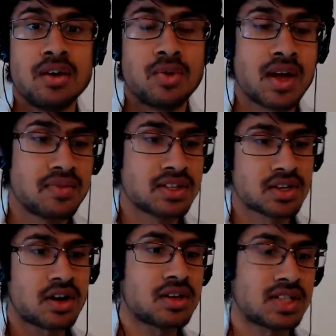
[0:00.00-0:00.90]
We have these
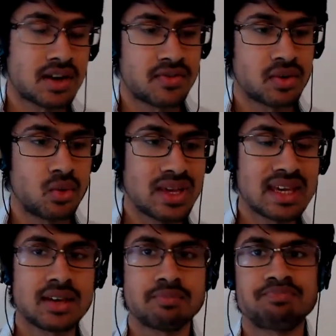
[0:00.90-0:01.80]
calls every
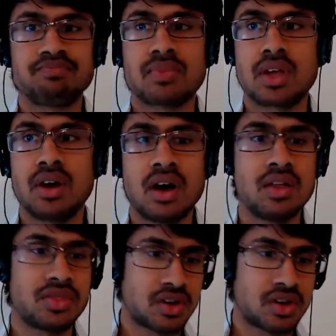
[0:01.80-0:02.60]
week on